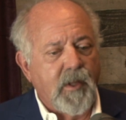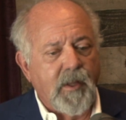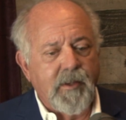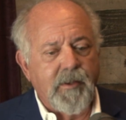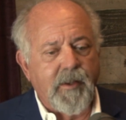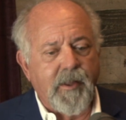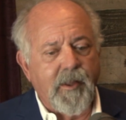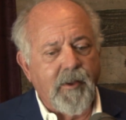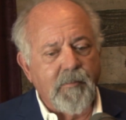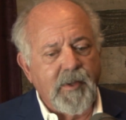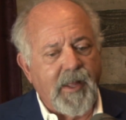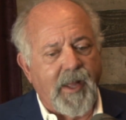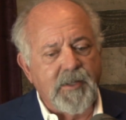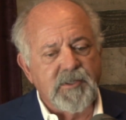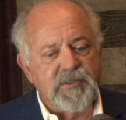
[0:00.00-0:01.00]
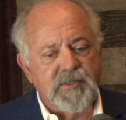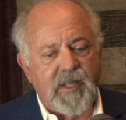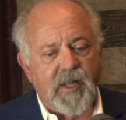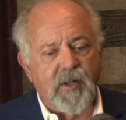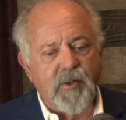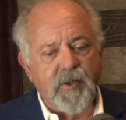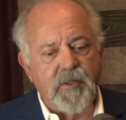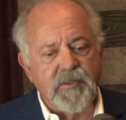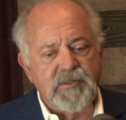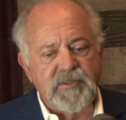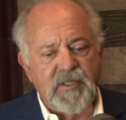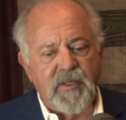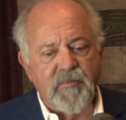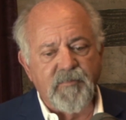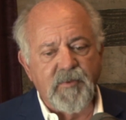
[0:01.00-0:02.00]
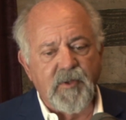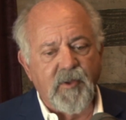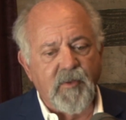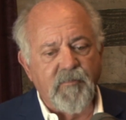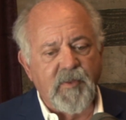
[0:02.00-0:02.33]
no, I'm just looking to see if, you know,